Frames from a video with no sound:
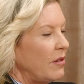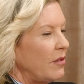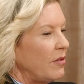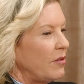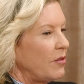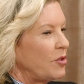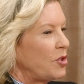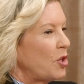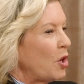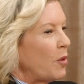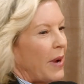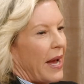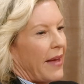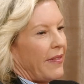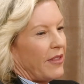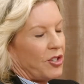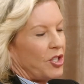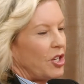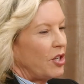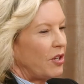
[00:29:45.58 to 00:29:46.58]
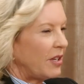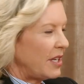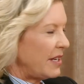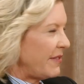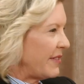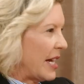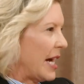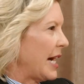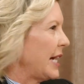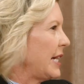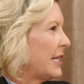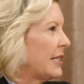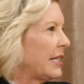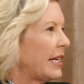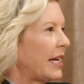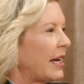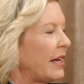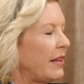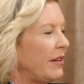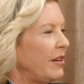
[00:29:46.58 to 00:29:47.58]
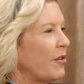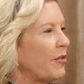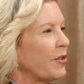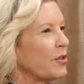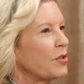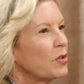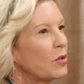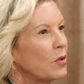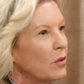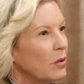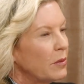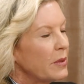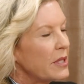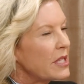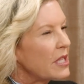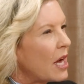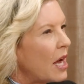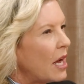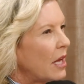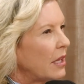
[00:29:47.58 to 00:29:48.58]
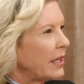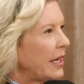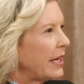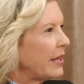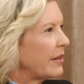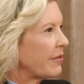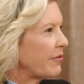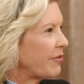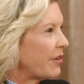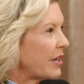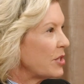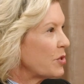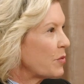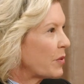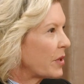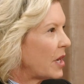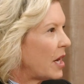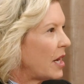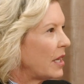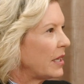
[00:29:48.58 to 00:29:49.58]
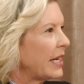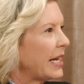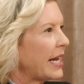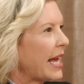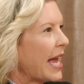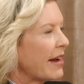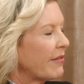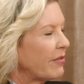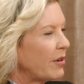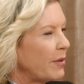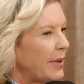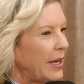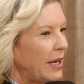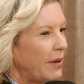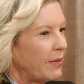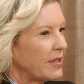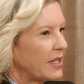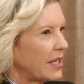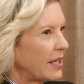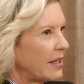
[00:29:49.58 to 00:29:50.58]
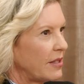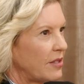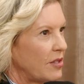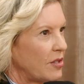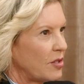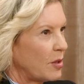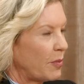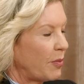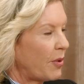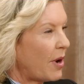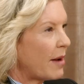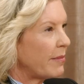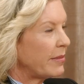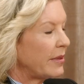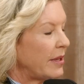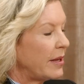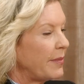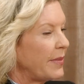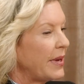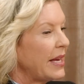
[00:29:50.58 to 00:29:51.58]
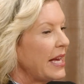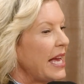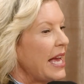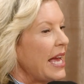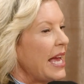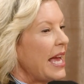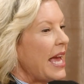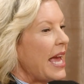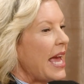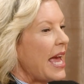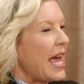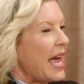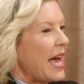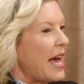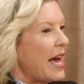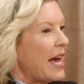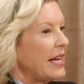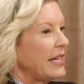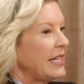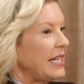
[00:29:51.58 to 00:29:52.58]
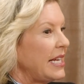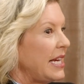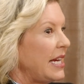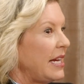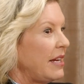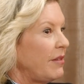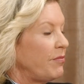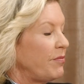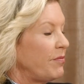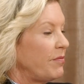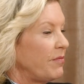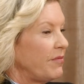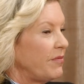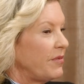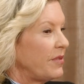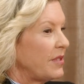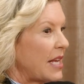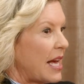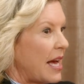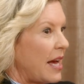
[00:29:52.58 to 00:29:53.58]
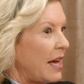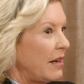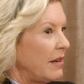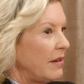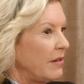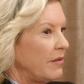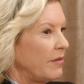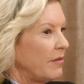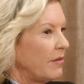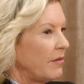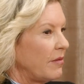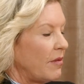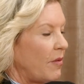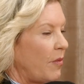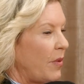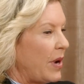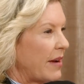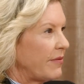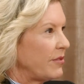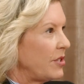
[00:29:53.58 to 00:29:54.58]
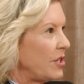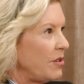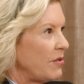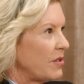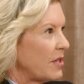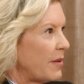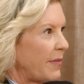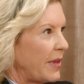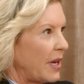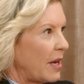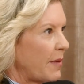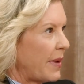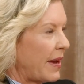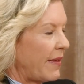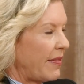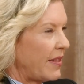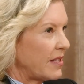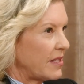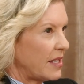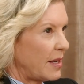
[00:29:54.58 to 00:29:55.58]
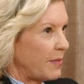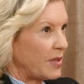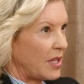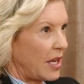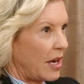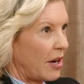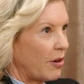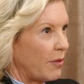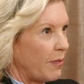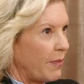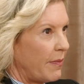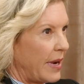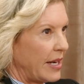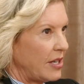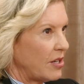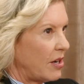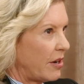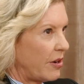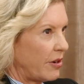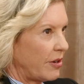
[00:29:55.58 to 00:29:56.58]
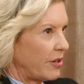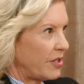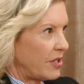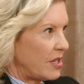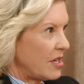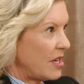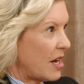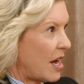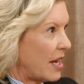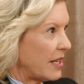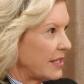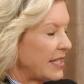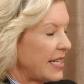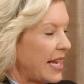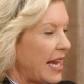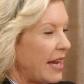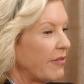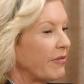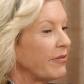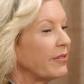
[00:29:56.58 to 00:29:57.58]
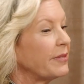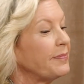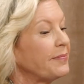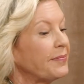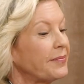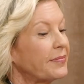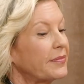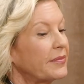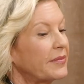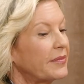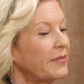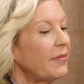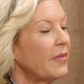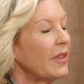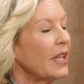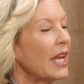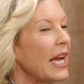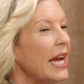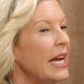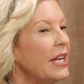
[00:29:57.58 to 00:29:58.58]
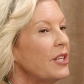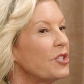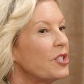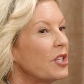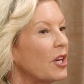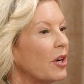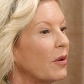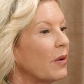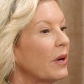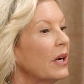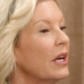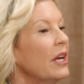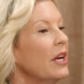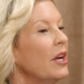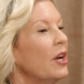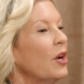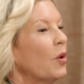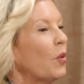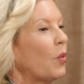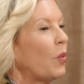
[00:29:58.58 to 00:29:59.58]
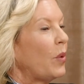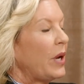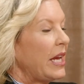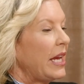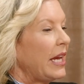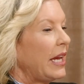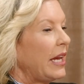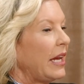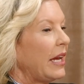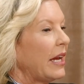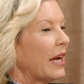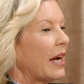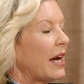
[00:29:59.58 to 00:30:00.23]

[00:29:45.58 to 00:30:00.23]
so bad that she couldn't even hide it. Like, the school was calling, the friends were calling, everybody was like, "This is a problem," and he said, "We have to do something about this. I'm scared my daughter is not safe." And so we